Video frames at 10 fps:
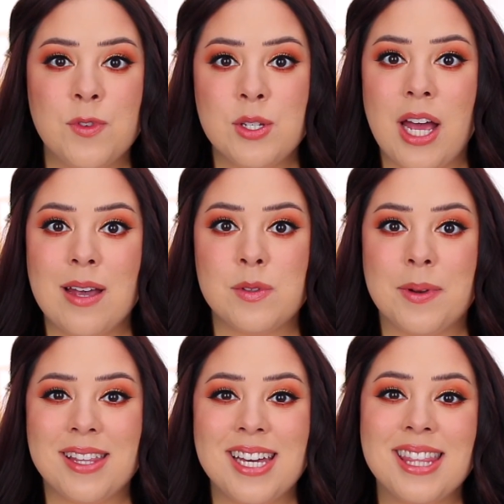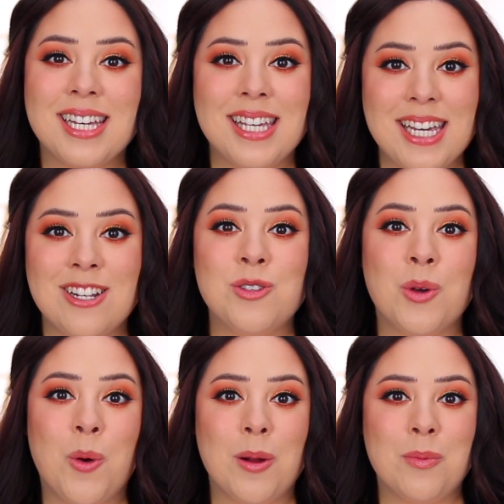a few times, but I think the key to
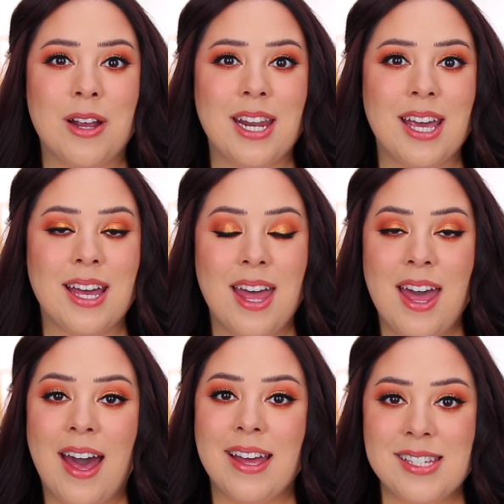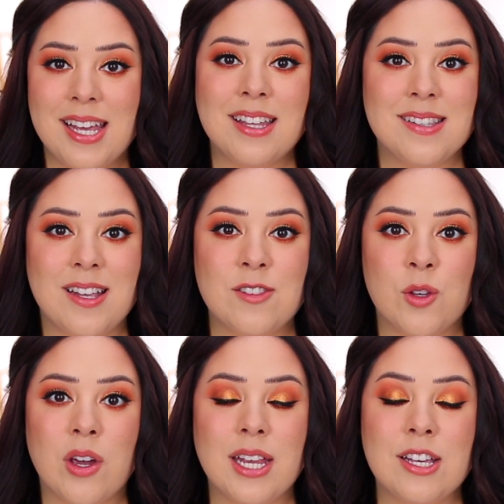incorporating a daily
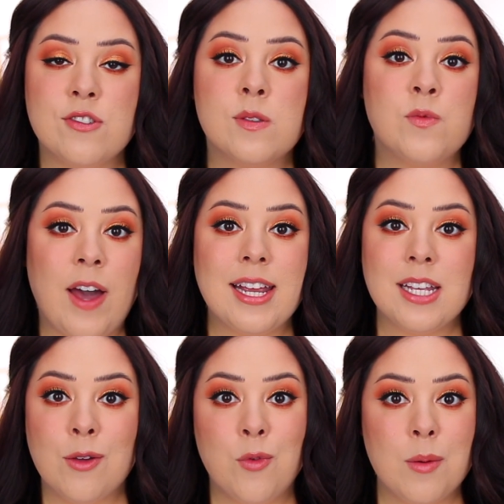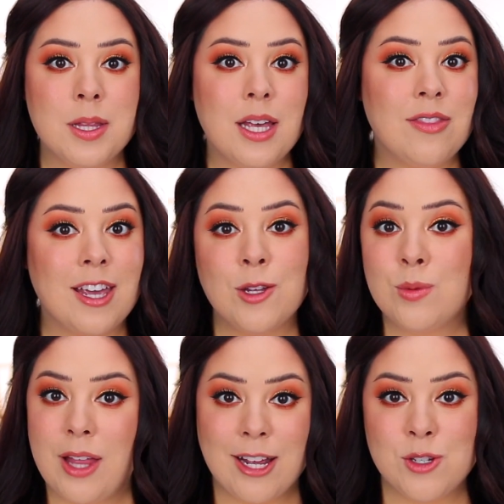sunscreen is just finding a formula that you
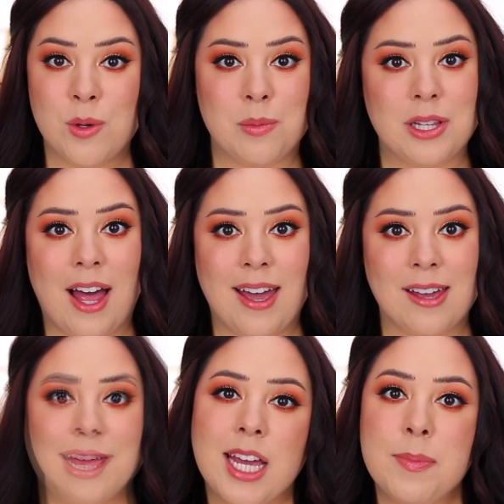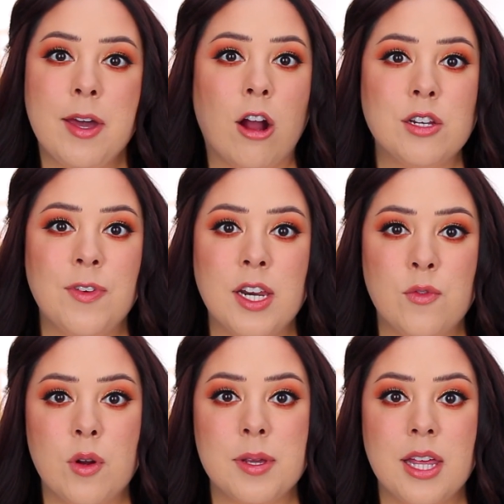like to apply. It can be hard to find a
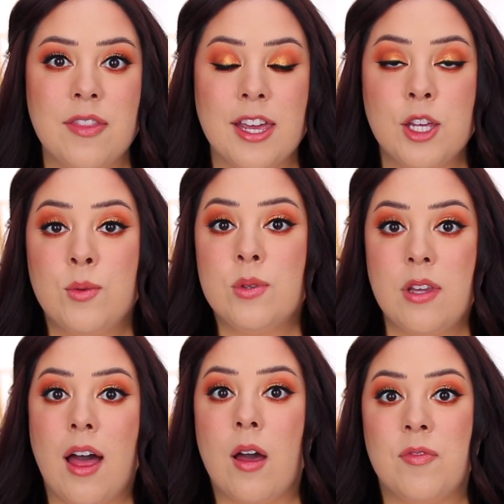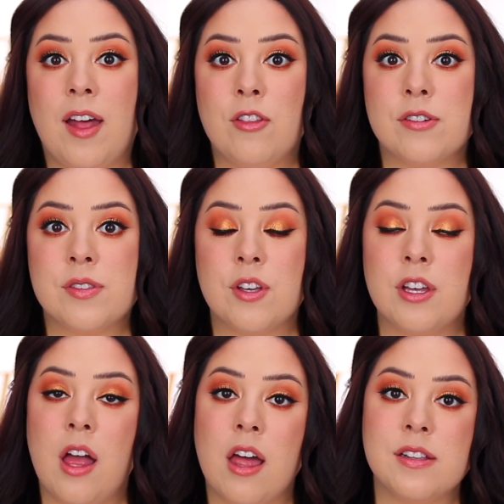formula that you love that looks
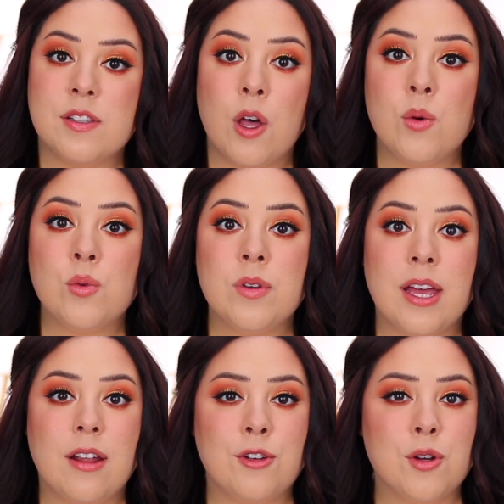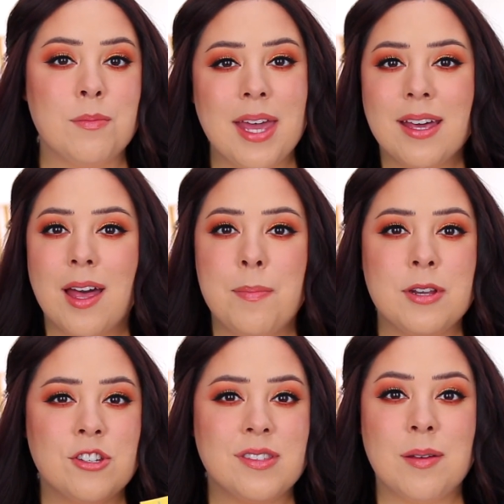good on its own and under makeup
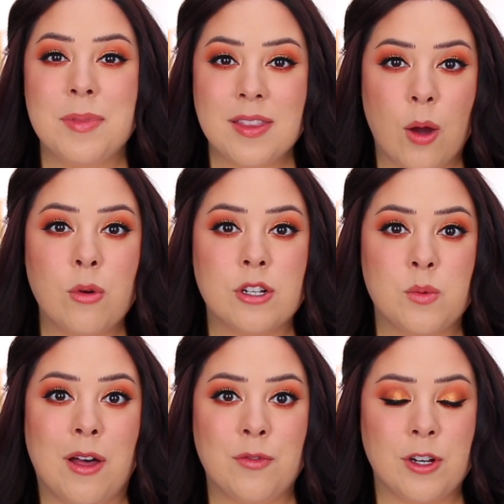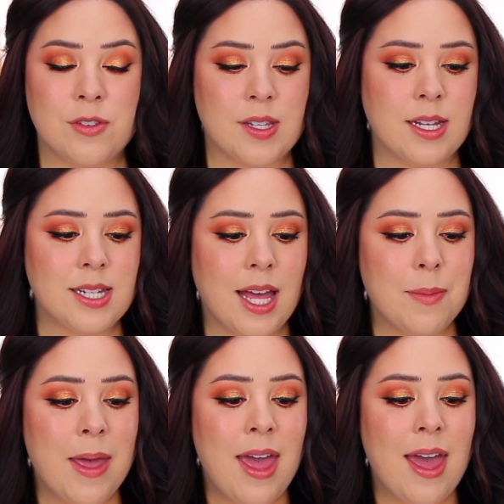and just something that works well for your skin type.